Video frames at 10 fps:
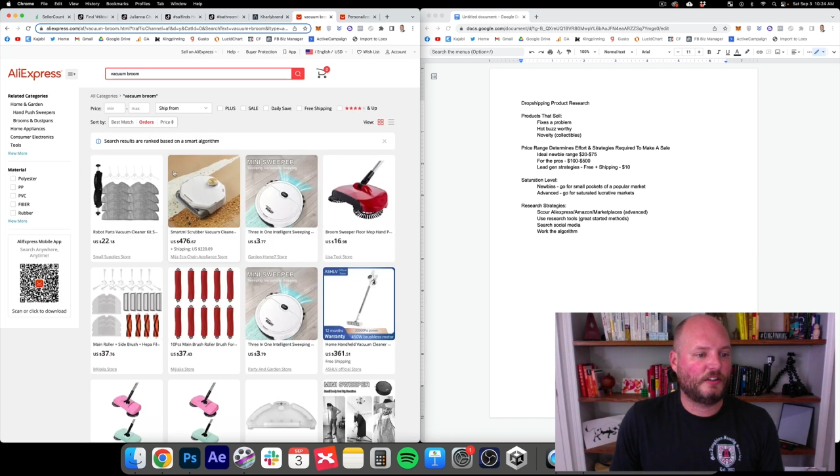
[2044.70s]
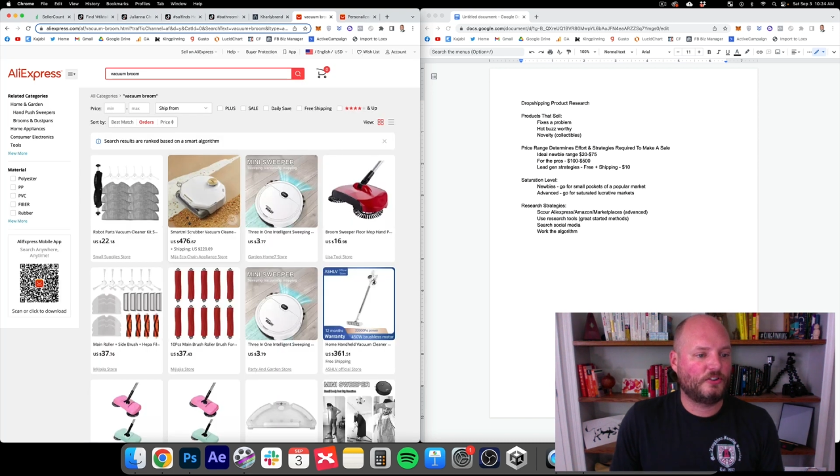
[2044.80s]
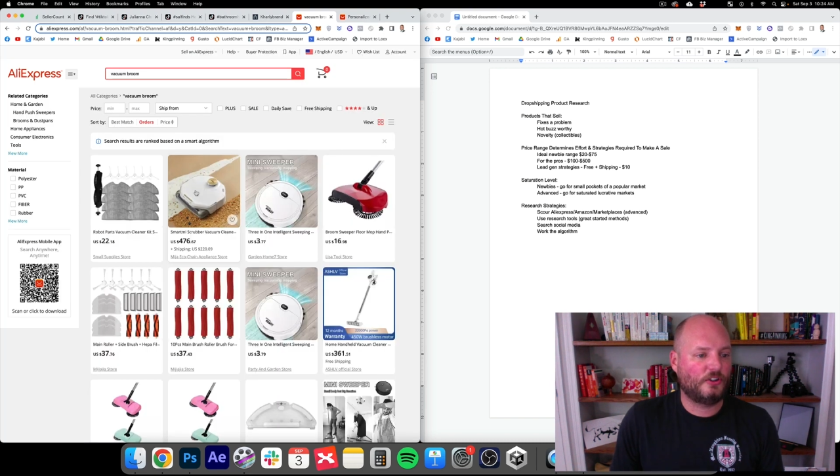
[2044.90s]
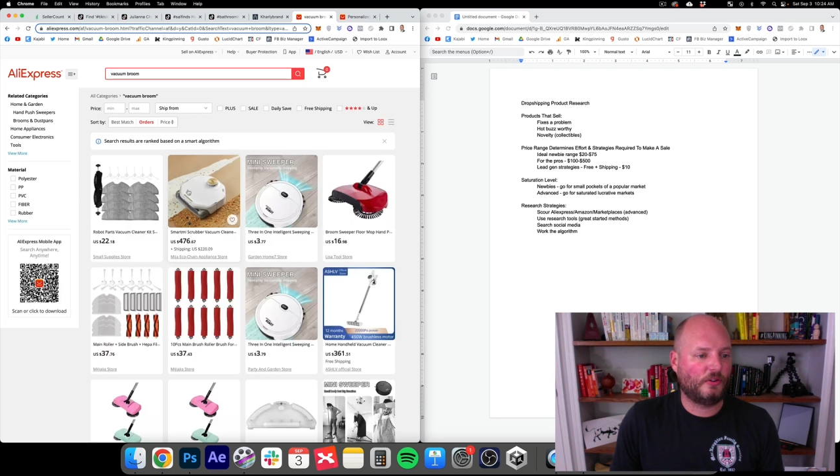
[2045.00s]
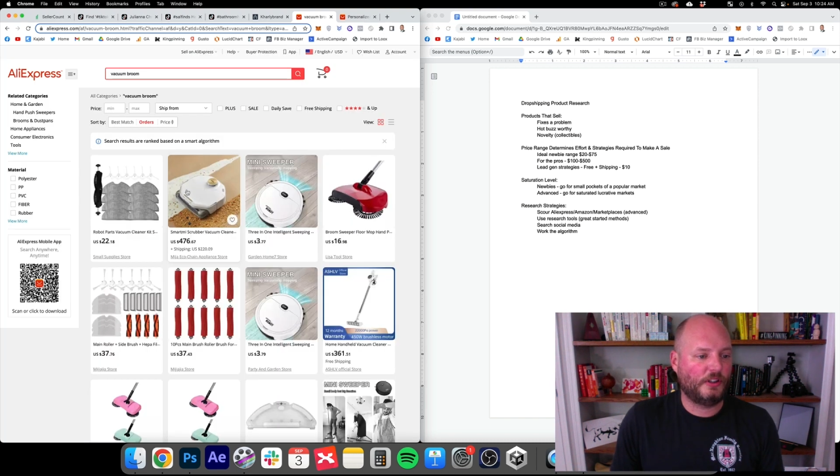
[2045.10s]

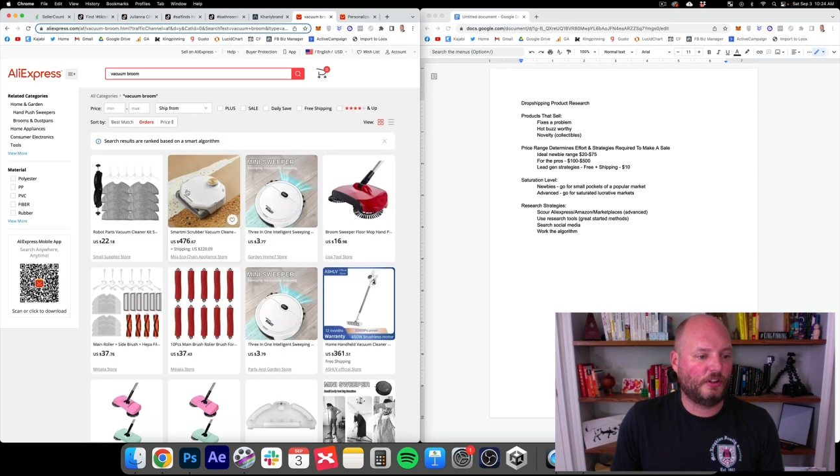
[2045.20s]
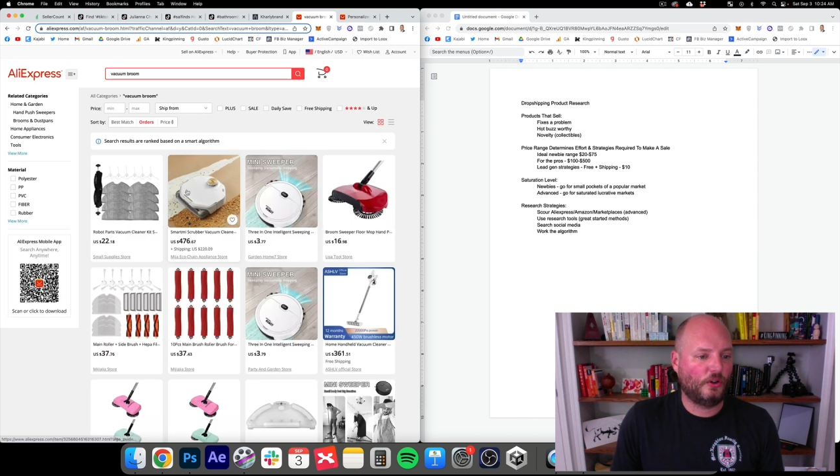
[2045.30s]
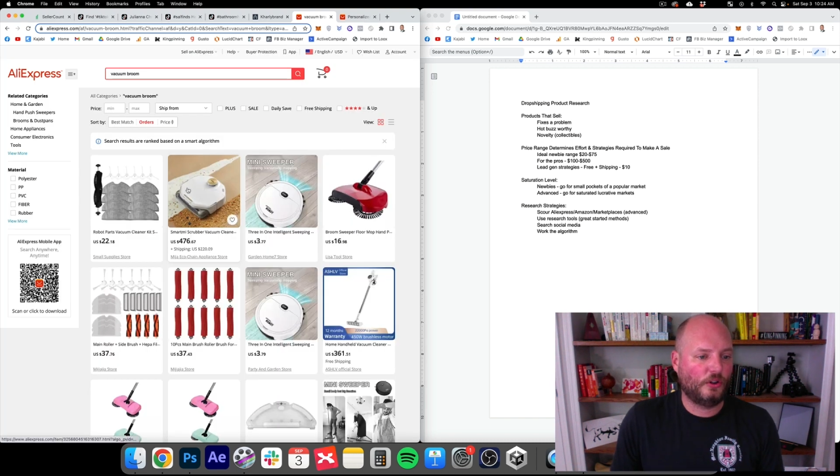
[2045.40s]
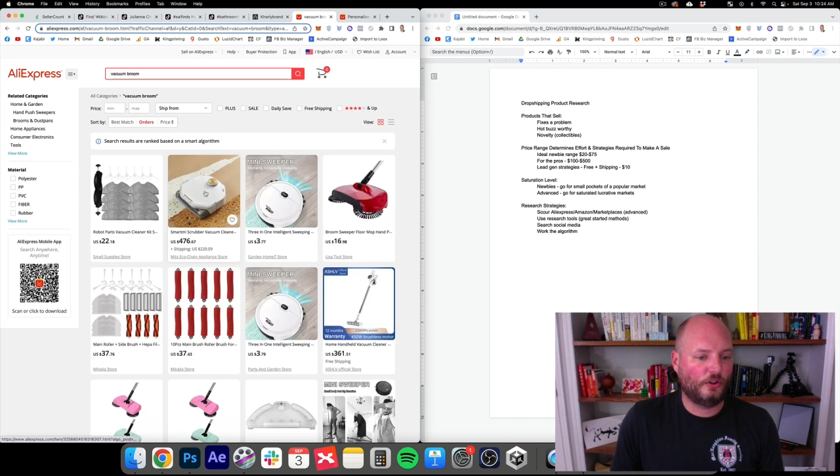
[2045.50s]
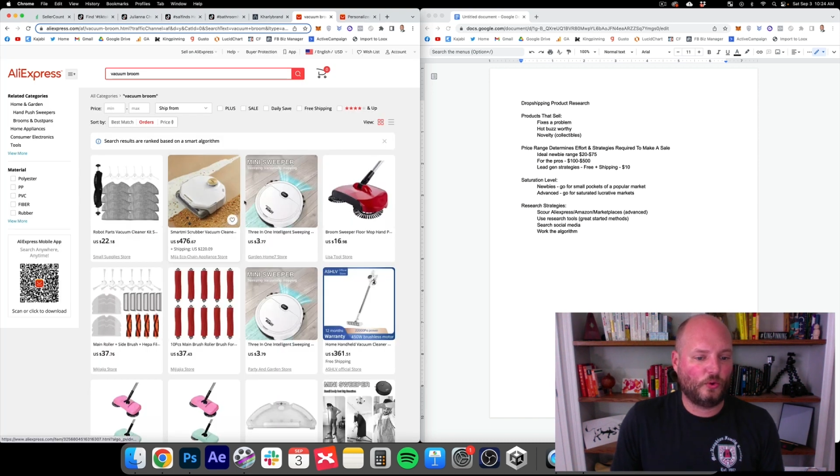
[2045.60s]
showing in